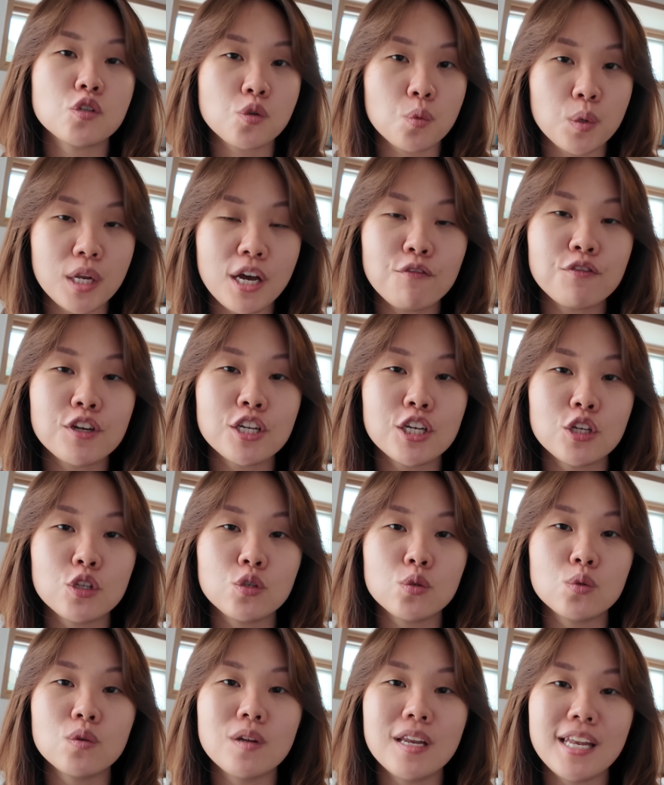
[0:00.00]
So without further
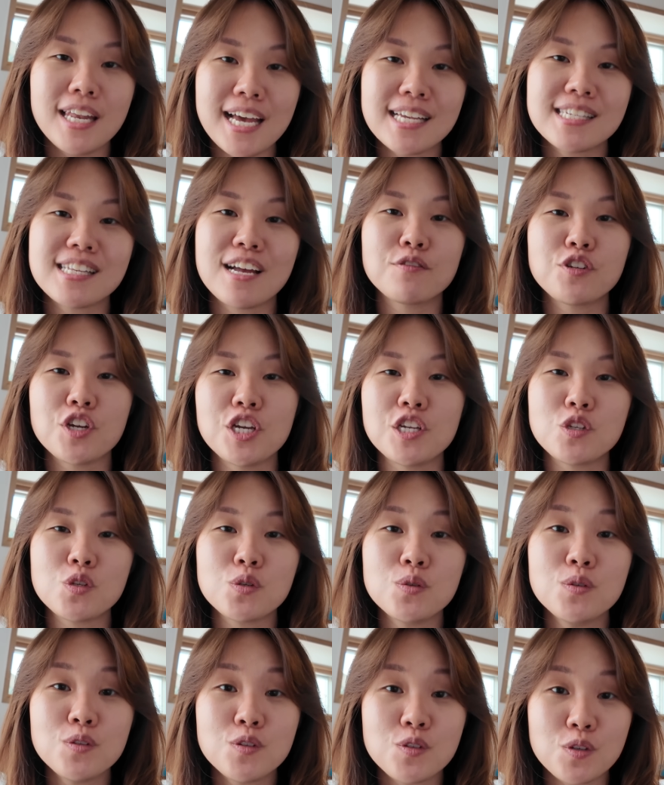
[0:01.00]
ado, let's dive straight
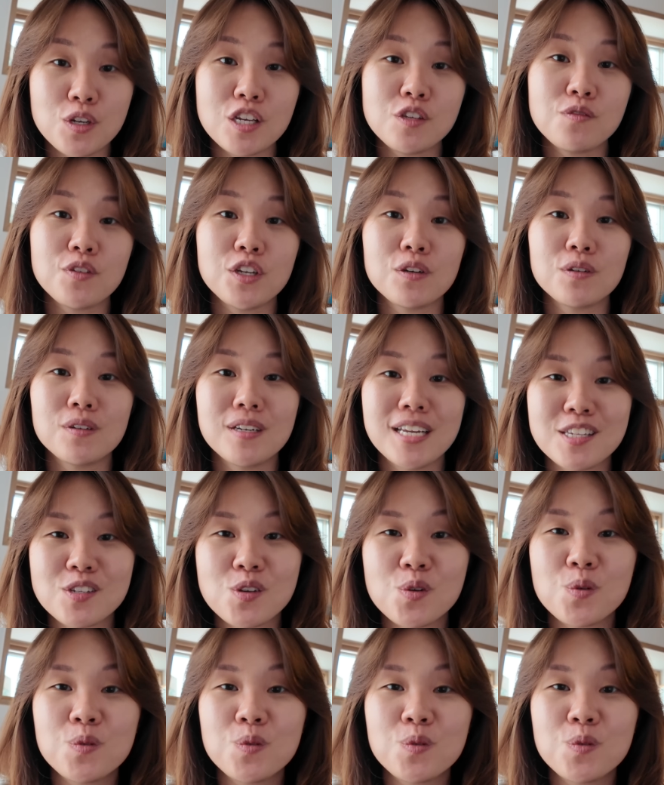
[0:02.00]
into today's video. Let's